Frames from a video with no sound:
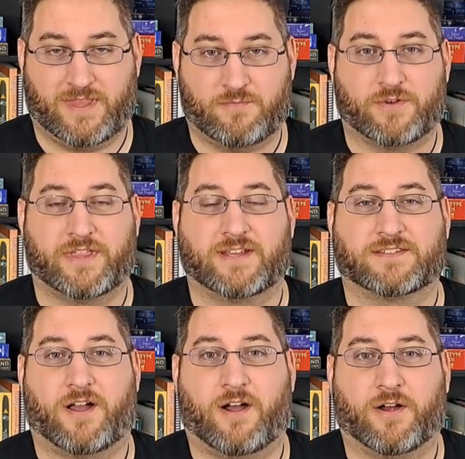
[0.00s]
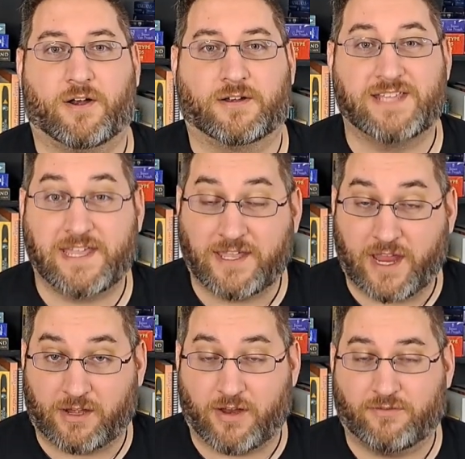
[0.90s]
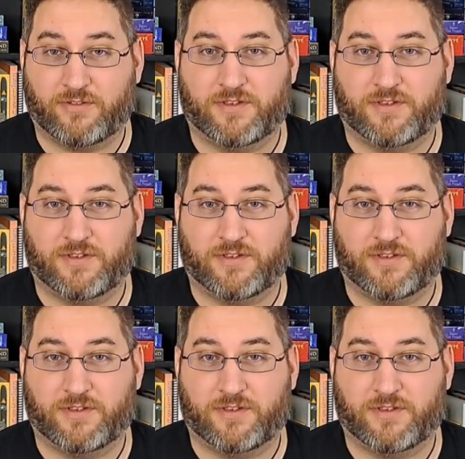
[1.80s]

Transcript: where things are taken care of,